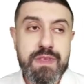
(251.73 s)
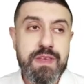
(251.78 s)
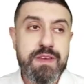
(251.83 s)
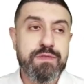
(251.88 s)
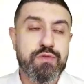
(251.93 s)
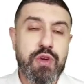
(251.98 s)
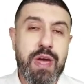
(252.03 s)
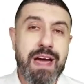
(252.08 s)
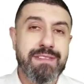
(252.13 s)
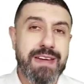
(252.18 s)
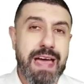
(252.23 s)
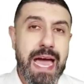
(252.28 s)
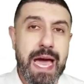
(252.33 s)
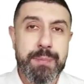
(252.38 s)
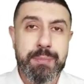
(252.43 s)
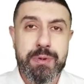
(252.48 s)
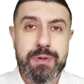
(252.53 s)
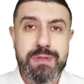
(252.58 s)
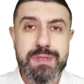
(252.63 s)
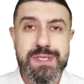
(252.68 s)
If you have
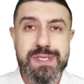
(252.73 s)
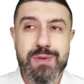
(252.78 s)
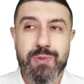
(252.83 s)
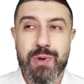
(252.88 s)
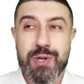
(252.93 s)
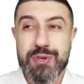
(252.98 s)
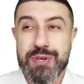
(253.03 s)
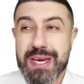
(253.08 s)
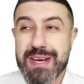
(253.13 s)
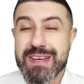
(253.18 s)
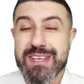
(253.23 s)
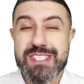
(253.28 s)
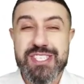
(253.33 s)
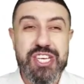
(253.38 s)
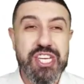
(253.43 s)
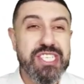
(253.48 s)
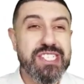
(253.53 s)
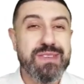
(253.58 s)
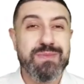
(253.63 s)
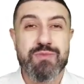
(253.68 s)
apples, well, you got to
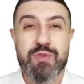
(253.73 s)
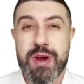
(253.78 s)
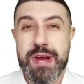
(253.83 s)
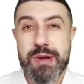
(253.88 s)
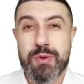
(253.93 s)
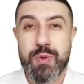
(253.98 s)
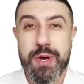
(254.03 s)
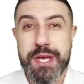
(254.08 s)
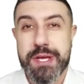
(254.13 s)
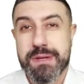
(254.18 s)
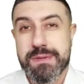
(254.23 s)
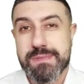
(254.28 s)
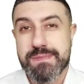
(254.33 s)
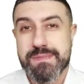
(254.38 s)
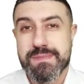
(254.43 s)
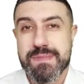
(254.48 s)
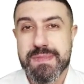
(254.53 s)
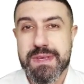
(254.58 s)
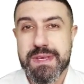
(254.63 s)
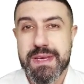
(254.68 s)
exchange them right away
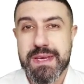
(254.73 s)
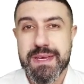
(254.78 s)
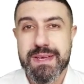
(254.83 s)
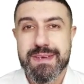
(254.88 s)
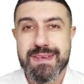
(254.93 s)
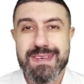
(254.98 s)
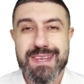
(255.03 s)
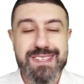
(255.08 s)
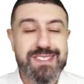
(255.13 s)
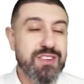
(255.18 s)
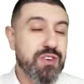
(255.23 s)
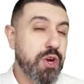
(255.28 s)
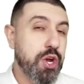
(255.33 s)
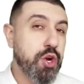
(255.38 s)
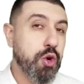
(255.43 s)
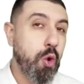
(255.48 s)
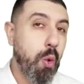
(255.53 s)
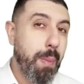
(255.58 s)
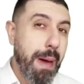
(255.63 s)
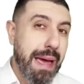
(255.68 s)
because they're
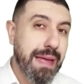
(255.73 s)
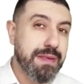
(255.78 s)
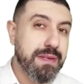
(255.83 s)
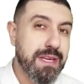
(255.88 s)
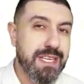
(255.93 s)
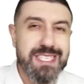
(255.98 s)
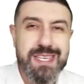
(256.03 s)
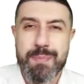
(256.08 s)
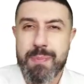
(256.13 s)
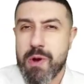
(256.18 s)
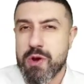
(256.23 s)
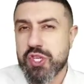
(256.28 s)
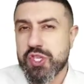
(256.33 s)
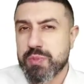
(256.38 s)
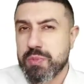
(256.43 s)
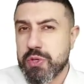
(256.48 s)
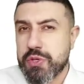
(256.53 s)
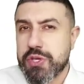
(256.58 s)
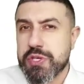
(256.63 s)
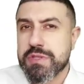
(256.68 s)
going to go bad. It's a
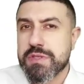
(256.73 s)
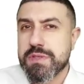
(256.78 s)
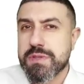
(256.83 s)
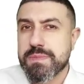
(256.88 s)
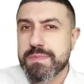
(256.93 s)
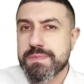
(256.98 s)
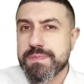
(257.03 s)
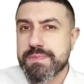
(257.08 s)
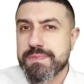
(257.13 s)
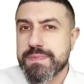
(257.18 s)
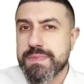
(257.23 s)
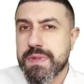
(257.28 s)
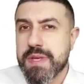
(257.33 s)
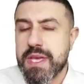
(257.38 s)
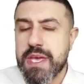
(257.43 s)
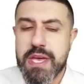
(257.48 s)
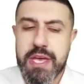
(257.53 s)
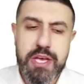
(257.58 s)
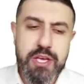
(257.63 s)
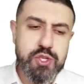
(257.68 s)
perishable good.
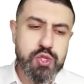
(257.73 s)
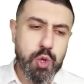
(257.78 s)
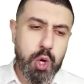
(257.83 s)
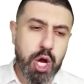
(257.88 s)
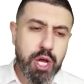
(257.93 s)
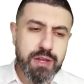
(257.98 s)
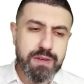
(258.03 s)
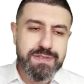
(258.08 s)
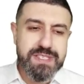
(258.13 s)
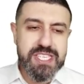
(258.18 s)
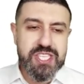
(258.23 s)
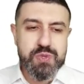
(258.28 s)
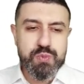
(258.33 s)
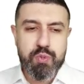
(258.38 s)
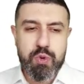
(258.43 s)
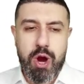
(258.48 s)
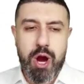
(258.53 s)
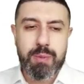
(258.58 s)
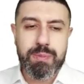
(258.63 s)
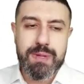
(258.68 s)
So all of these
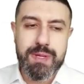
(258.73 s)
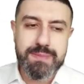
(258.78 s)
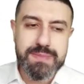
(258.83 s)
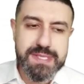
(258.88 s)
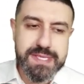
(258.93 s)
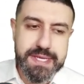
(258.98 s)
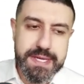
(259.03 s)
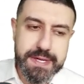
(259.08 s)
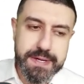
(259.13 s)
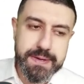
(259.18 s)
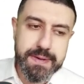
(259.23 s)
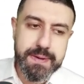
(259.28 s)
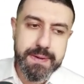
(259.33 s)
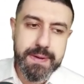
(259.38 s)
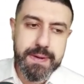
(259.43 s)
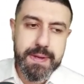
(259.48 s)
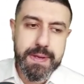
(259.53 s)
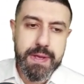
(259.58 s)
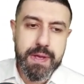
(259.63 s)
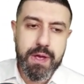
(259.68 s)
problems here
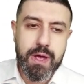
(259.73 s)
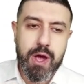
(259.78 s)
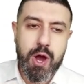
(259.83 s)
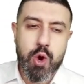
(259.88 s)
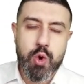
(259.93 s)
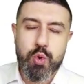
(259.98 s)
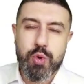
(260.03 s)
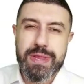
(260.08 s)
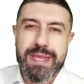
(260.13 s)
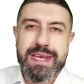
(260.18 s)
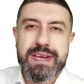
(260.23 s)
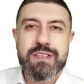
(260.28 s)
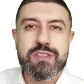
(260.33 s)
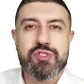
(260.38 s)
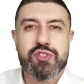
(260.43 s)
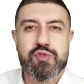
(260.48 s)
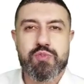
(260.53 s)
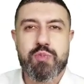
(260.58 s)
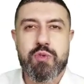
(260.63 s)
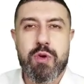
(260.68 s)
are related
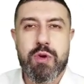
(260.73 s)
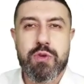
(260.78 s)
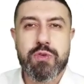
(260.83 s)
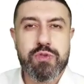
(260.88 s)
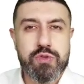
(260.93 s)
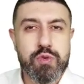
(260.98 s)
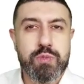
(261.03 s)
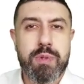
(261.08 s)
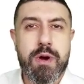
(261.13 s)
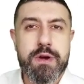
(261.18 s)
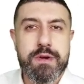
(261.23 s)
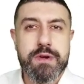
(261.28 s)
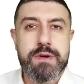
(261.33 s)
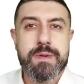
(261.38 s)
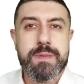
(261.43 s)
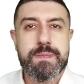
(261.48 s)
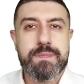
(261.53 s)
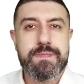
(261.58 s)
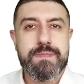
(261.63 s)
to barter.